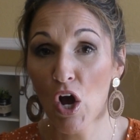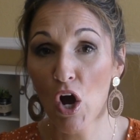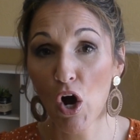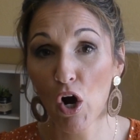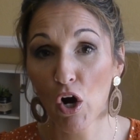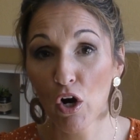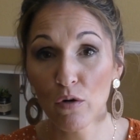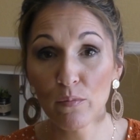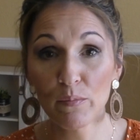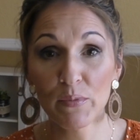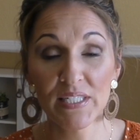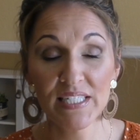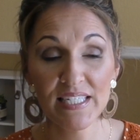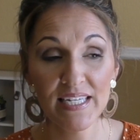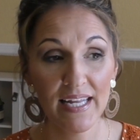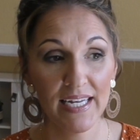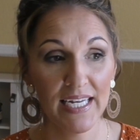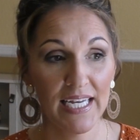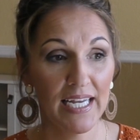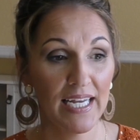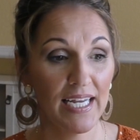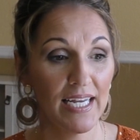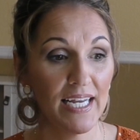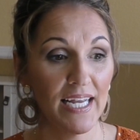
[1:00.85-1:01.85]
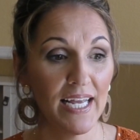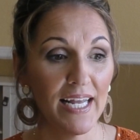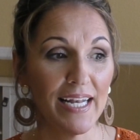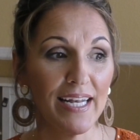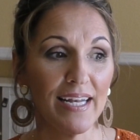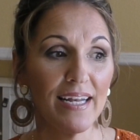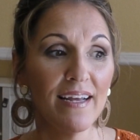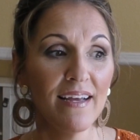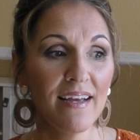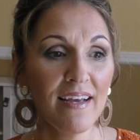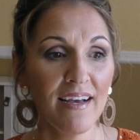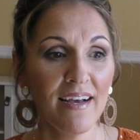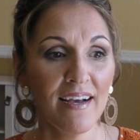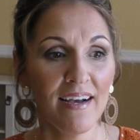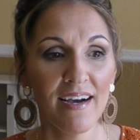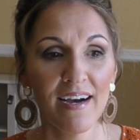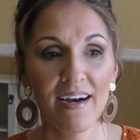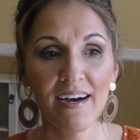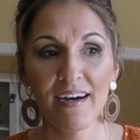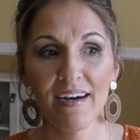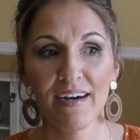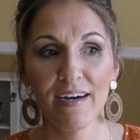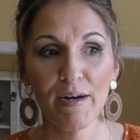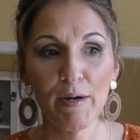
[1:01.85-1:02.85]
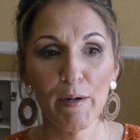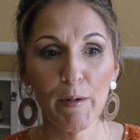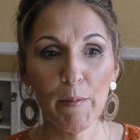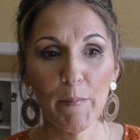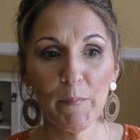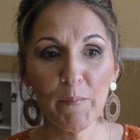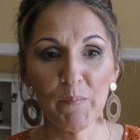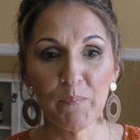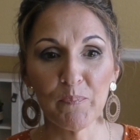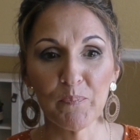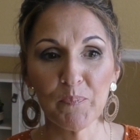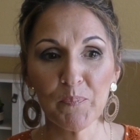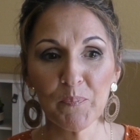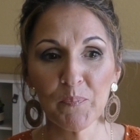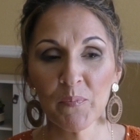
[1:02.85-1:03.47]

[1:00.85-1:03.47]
homesteading and um,